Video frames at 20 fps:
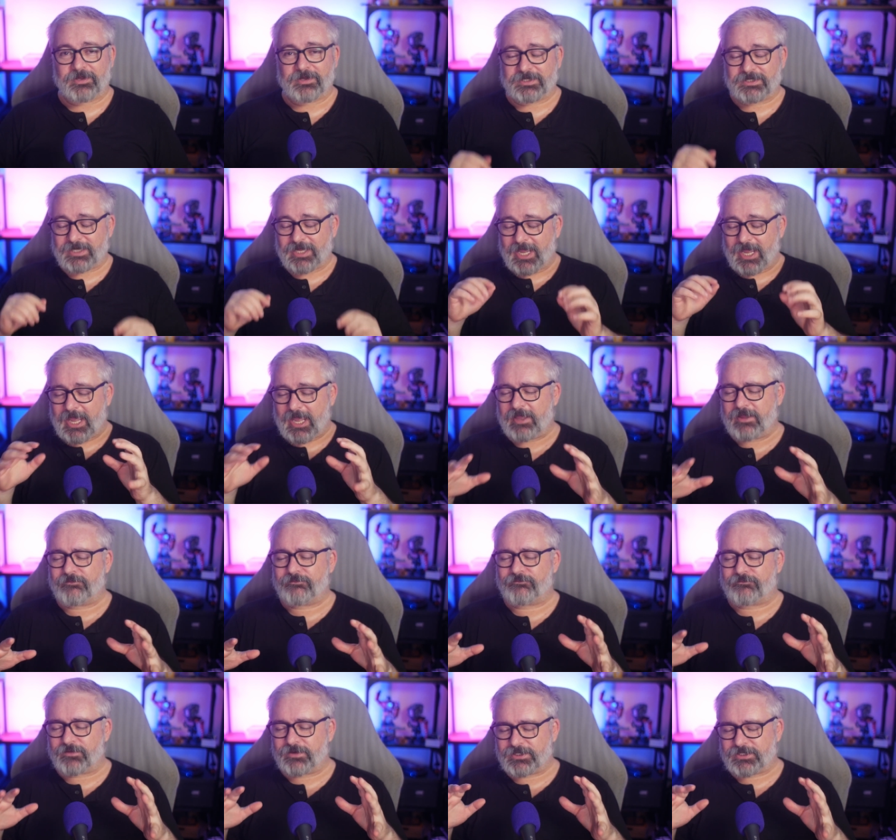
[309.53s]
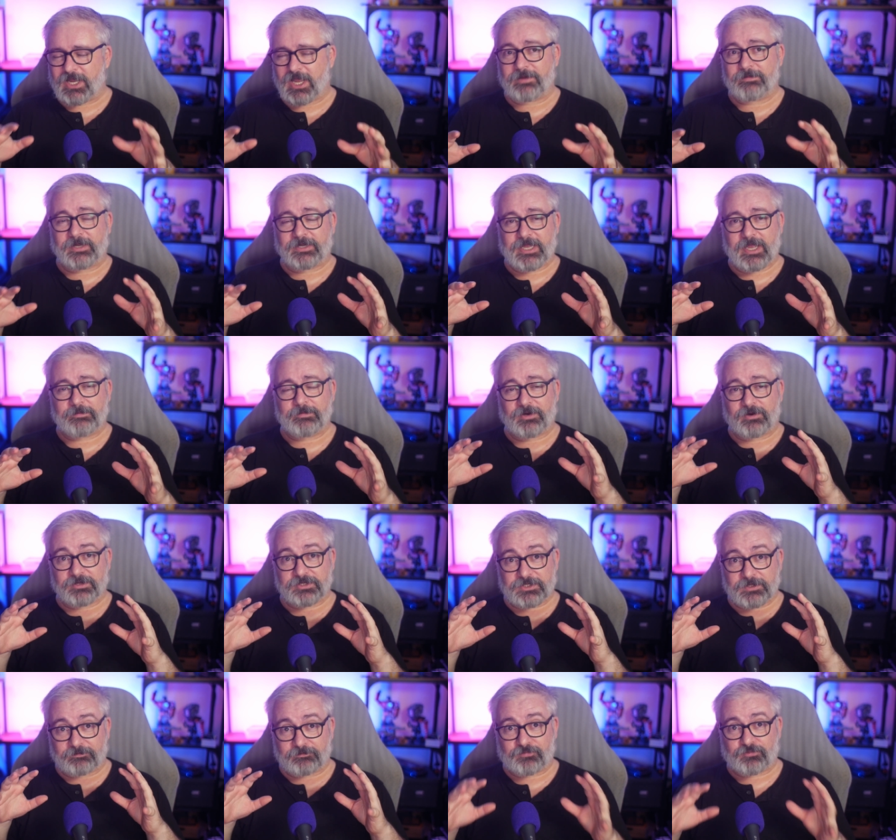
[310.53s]
Because every time I came
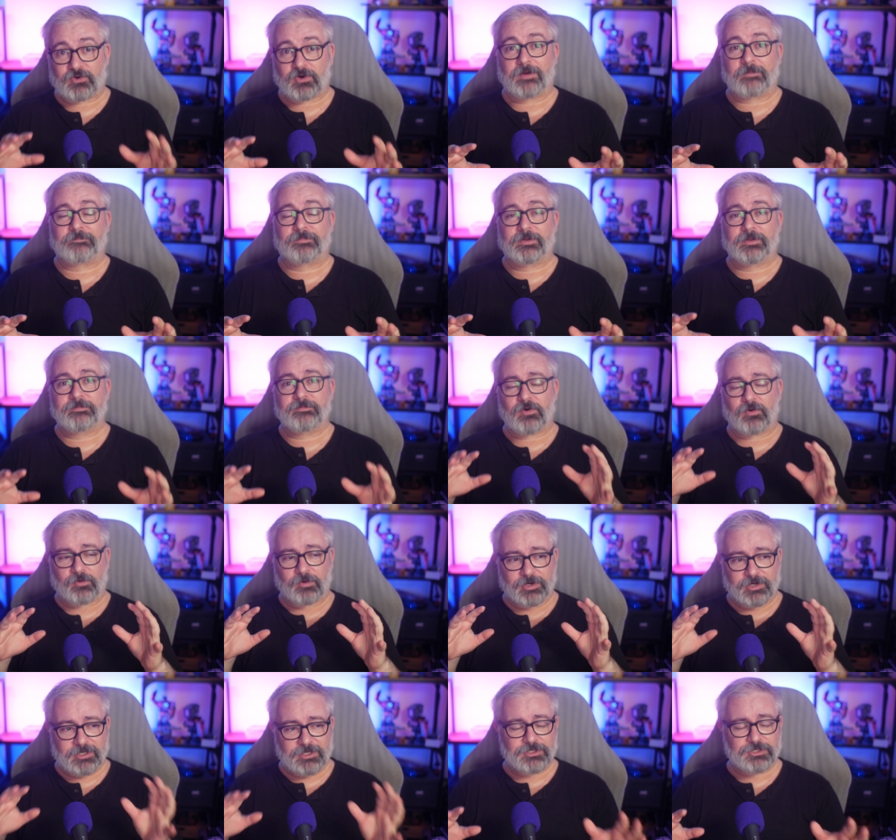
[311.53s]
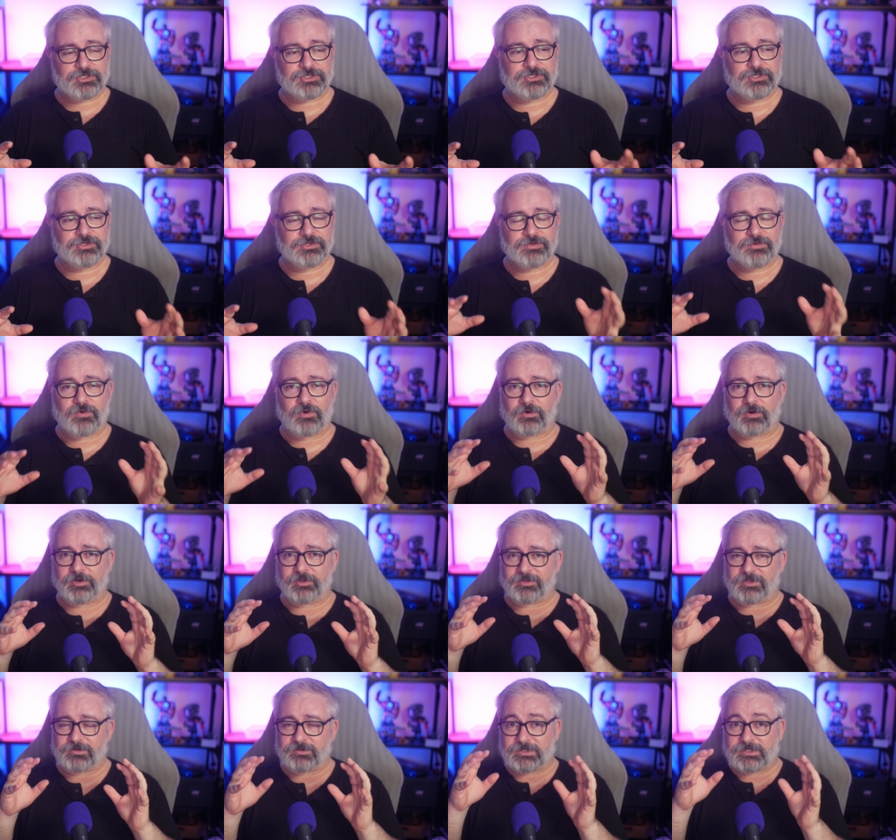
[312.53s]
across a problem or an issue,
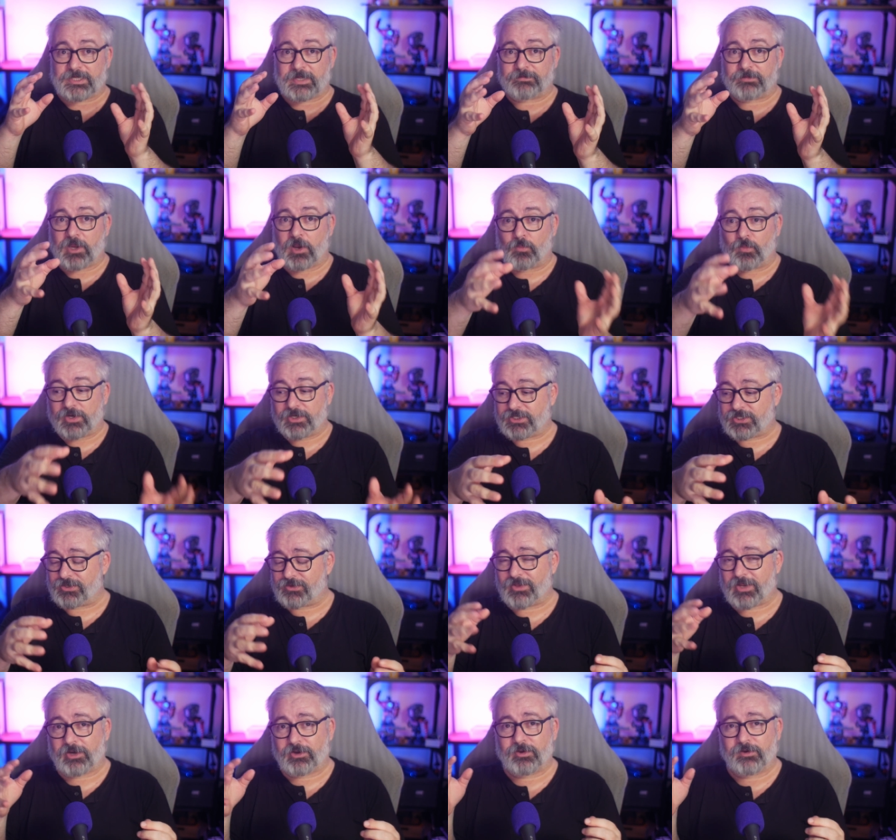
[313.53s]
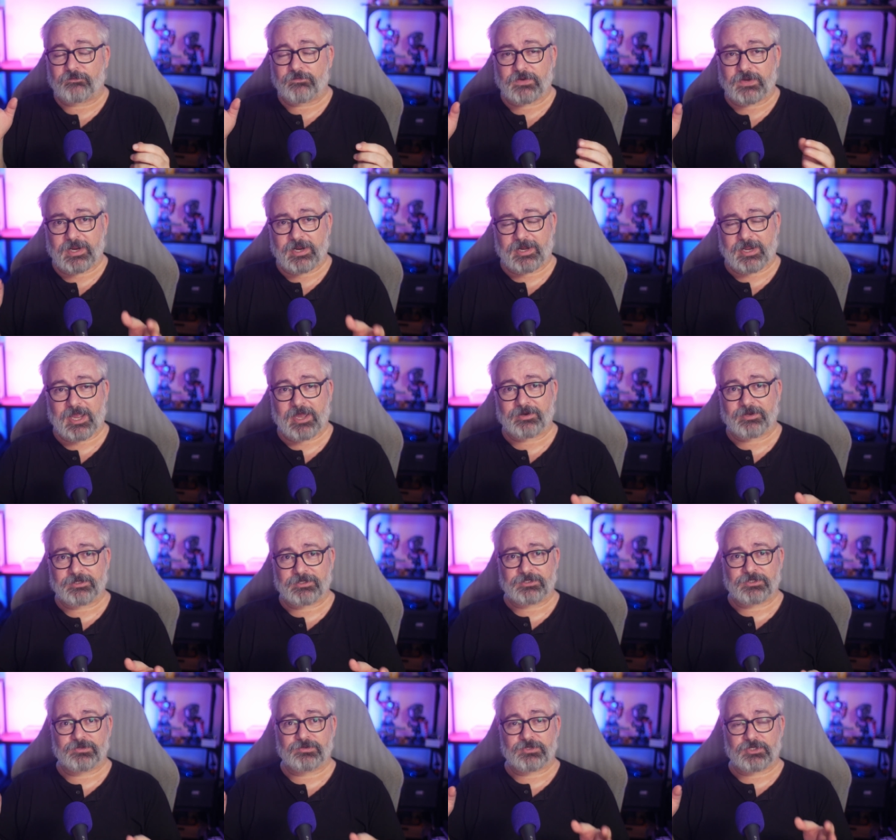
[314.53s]
or there was something I wanted to do that I couldn't figure out how
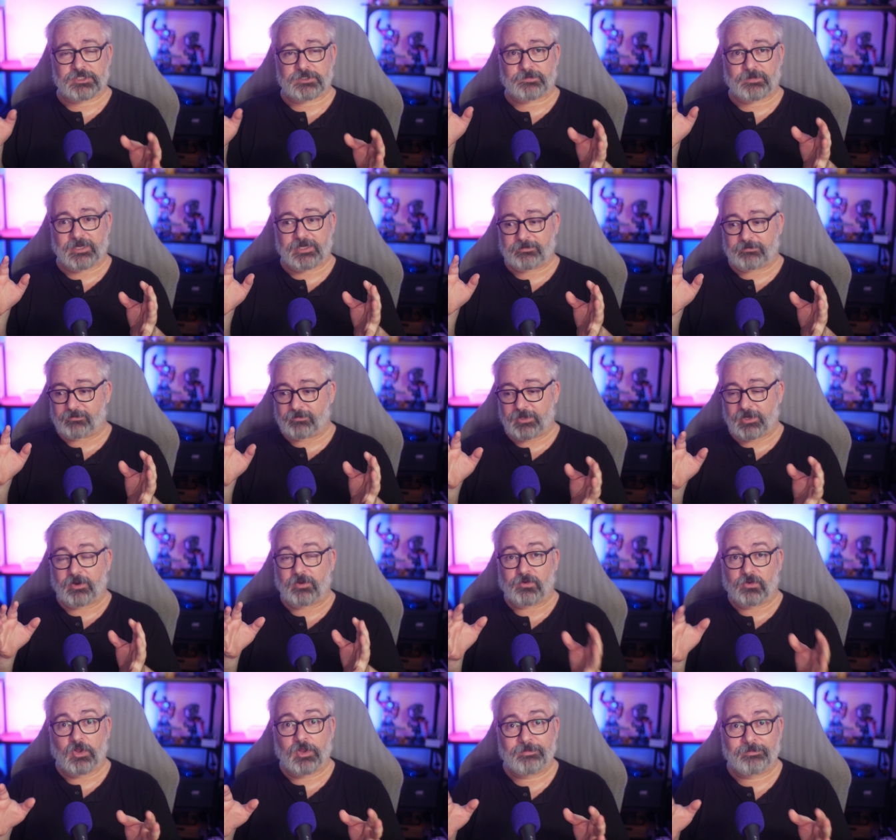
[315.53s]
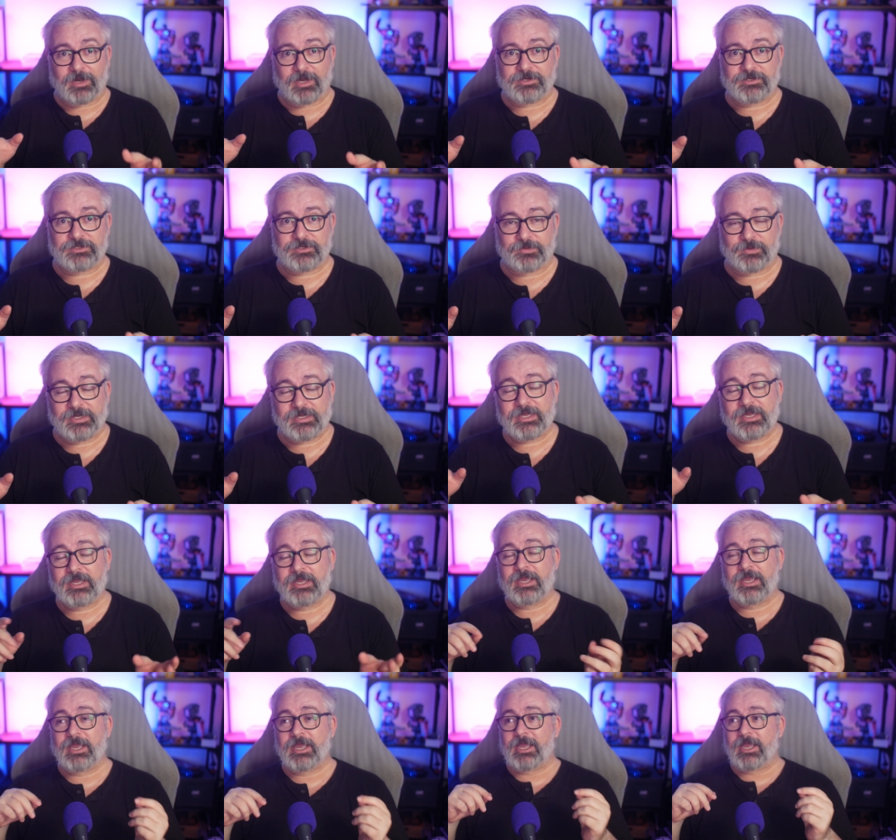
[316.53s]
to do just by, you know, learn by doing,
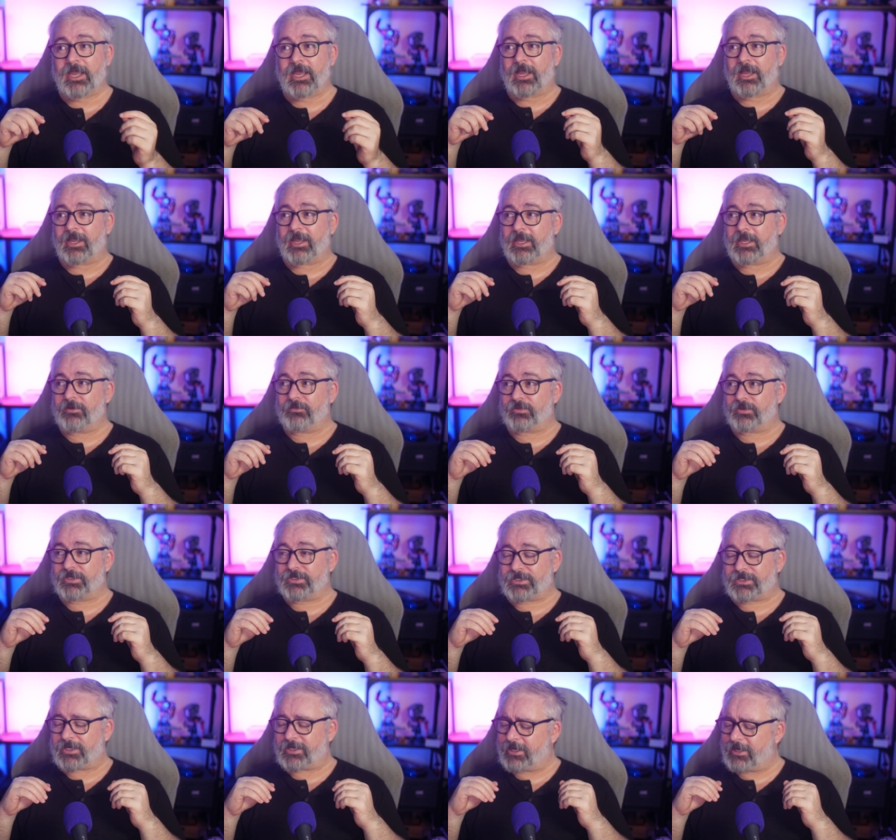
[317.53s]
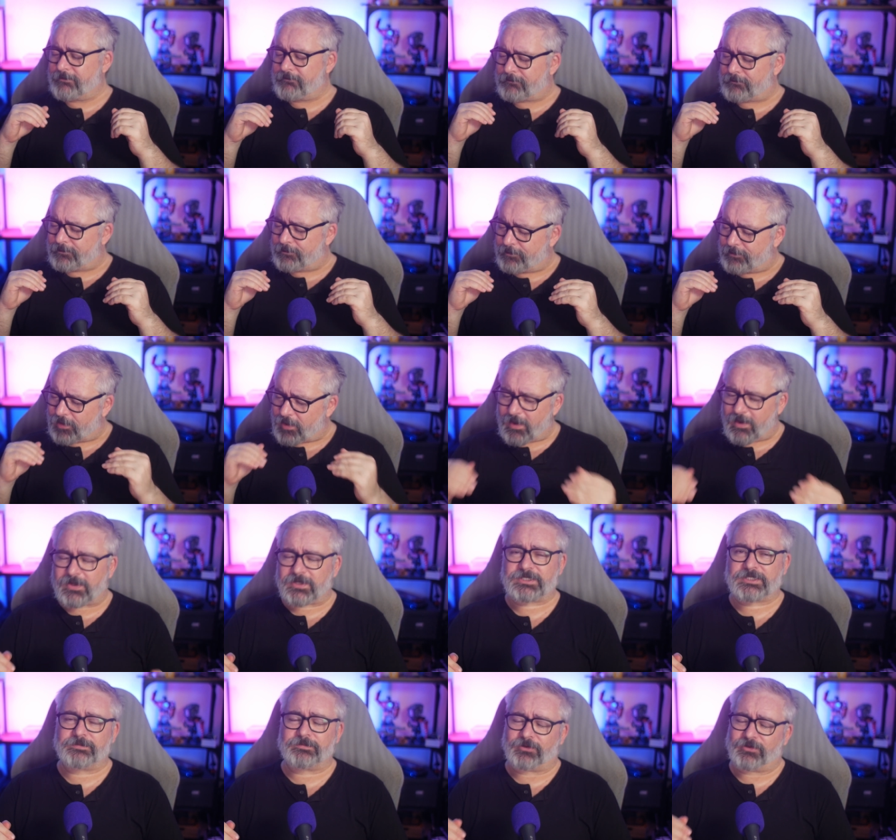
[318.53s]
it was
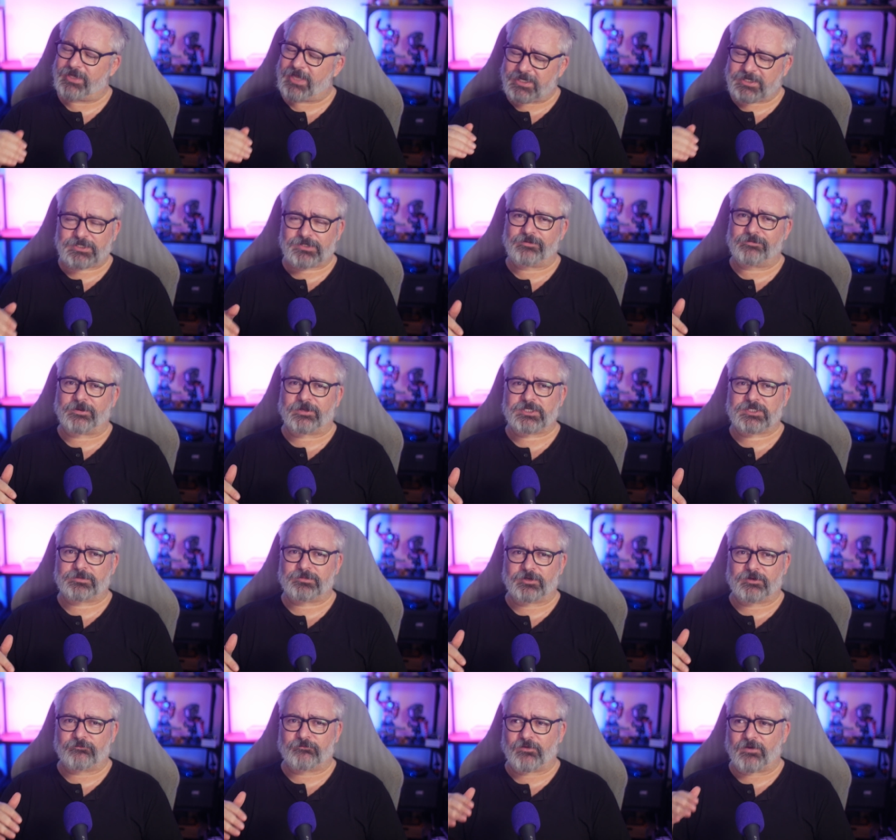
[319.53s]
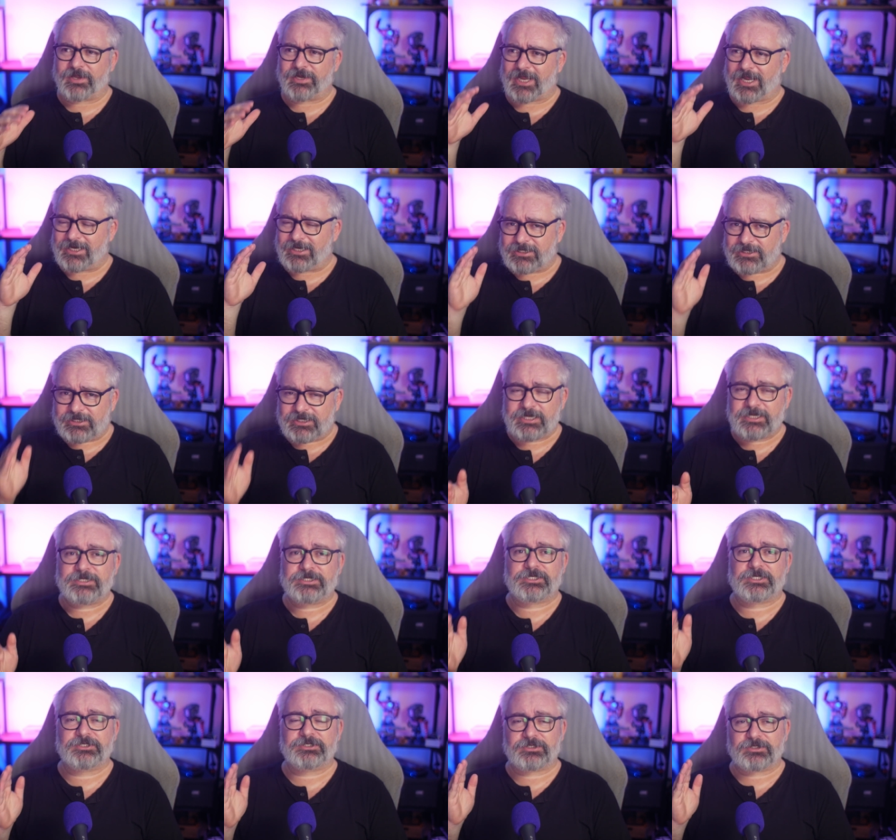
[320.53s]
impossible, next to impossible, to find a
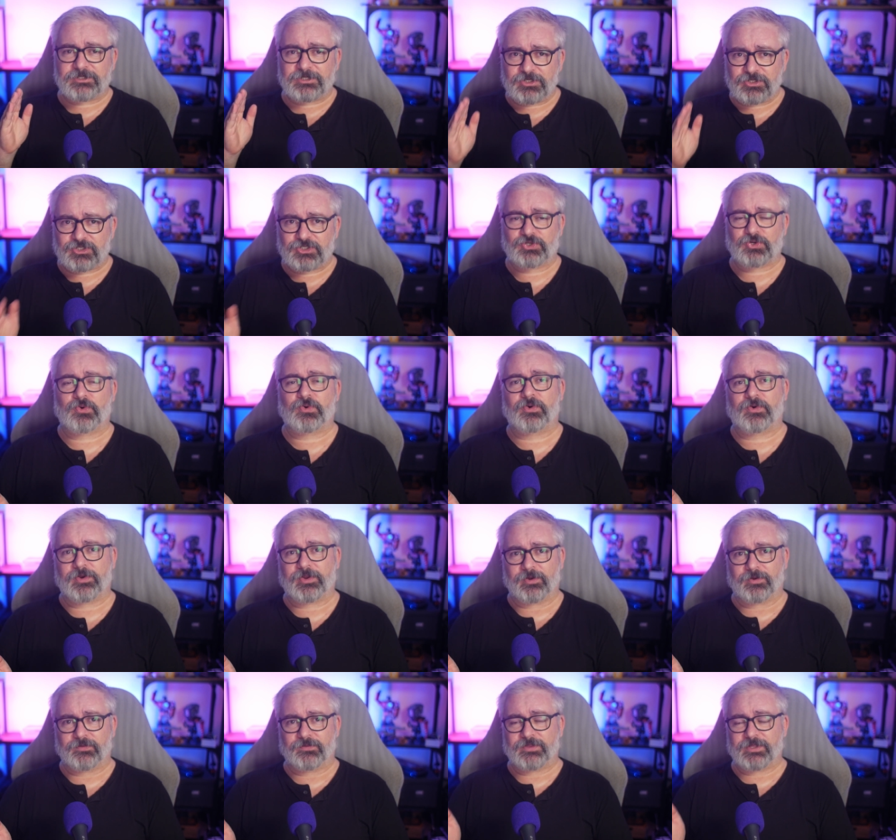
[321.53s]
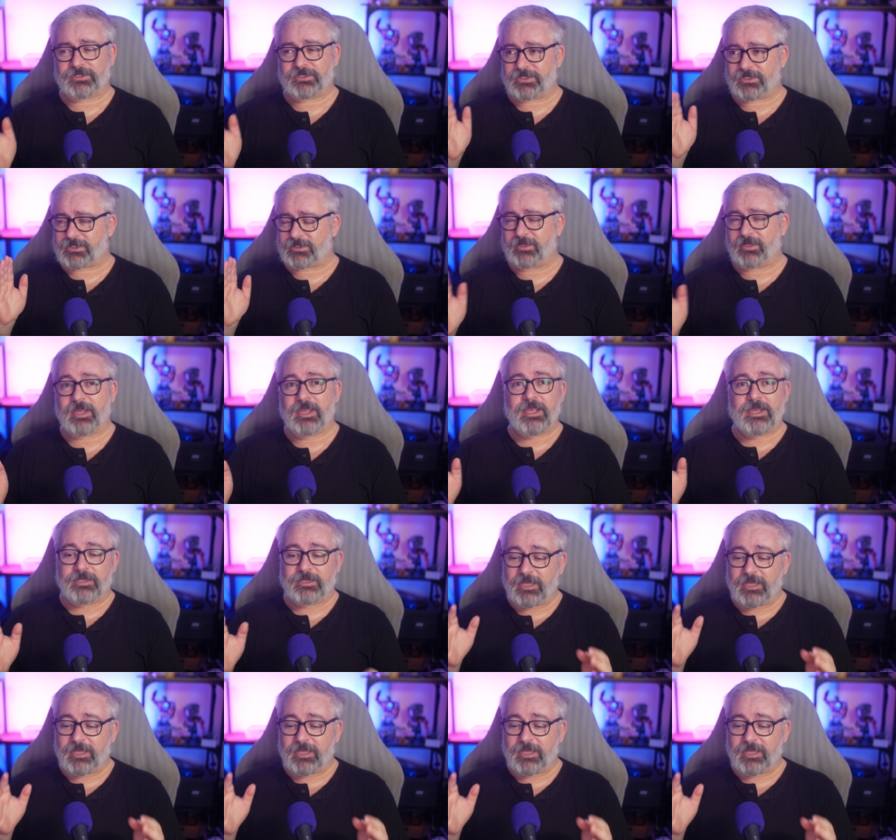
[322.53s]
decent tutorial that just,